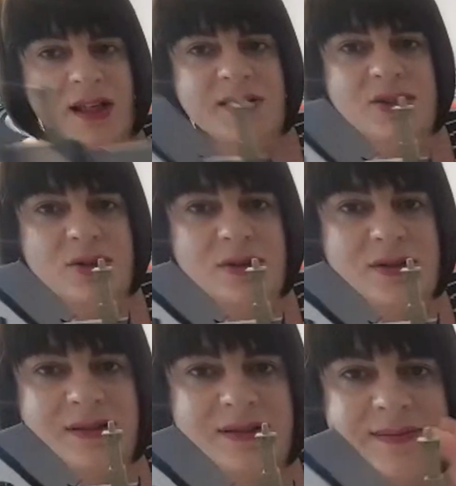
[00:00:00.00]
here's
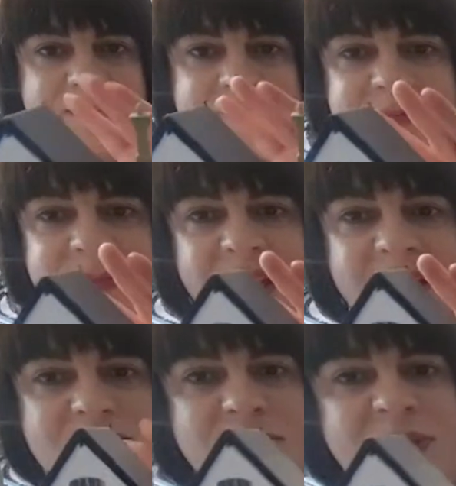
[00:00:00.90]
your
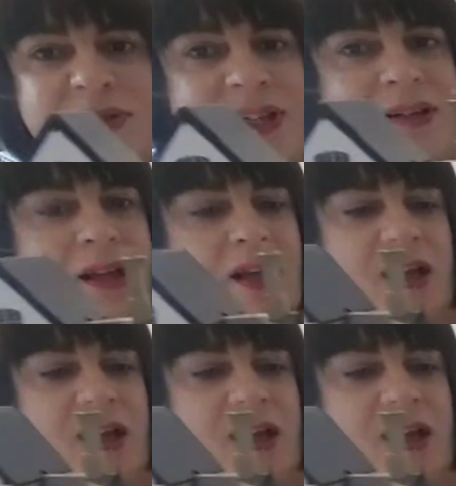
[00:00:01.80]
building.